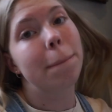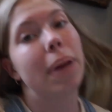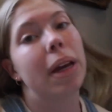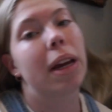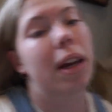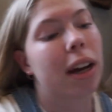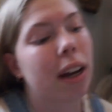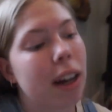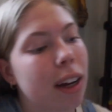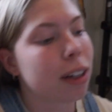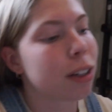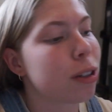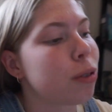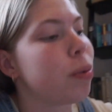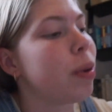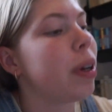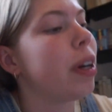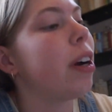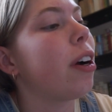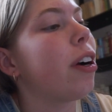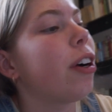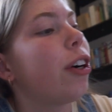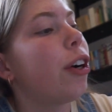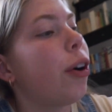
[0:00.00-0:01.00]
because
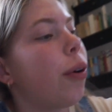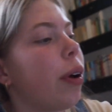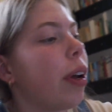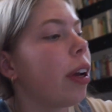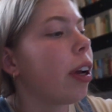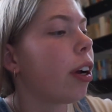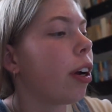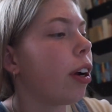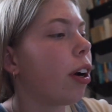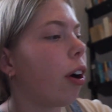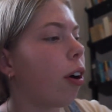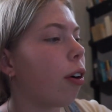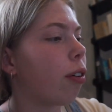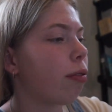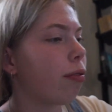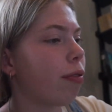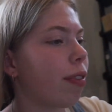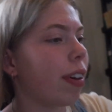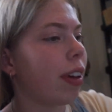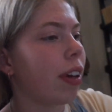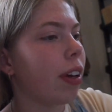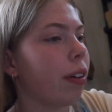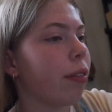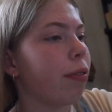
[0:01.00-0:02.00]
we are going
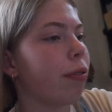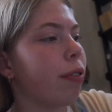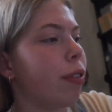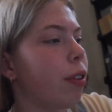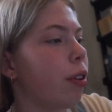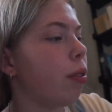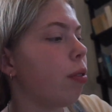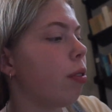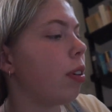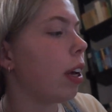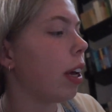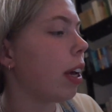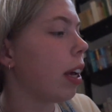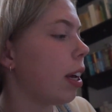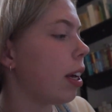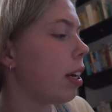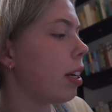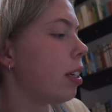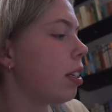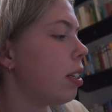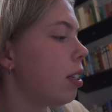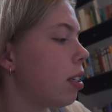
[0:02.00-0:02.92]
golfing a few days.